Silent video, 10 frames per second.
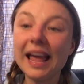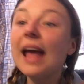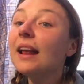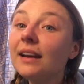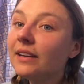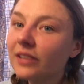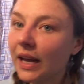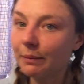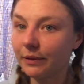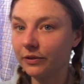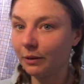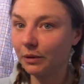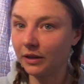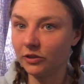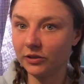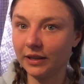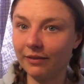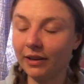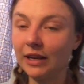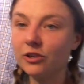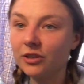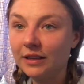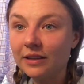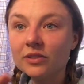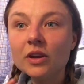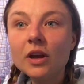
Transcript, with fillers: any type of subconscious navigation that's